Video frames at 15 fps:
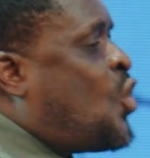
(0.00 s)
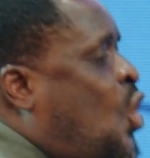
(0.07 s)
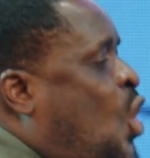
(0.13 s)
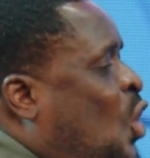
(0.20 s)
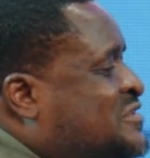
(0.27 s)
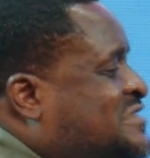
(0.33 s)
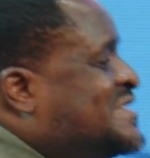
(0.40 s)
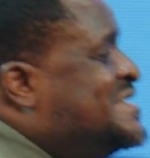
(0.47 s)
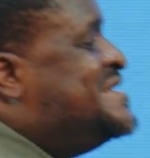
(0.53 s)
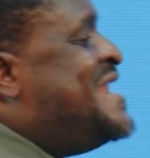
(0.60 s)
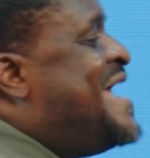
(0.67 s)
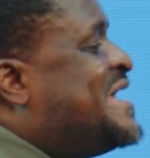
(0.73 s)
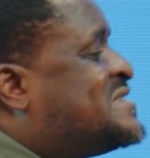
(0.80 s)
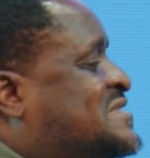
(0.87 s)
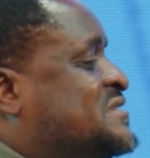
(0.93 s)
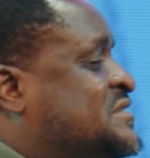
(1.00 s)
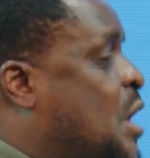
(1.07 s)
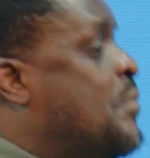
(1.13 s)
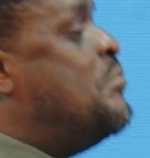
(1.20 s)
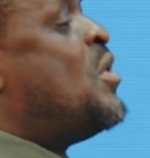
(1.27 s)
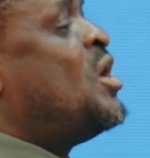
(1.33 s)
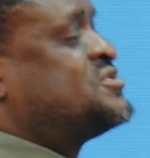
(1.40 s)
coordinate the
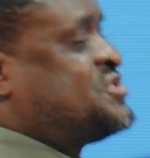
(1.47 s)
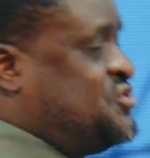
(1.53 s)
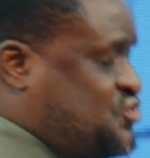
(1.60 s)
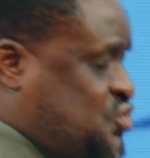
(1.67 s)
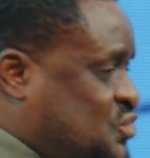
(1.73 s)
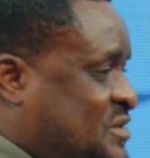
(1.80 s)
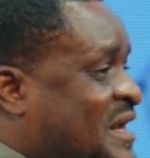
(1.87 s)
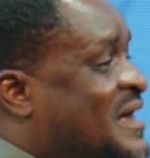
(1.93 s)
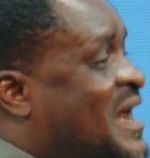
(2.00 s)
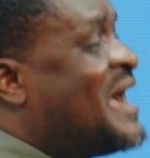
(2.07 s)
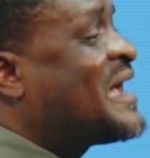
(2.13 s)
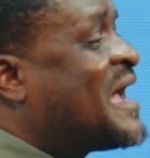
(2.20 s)
multitude, the rank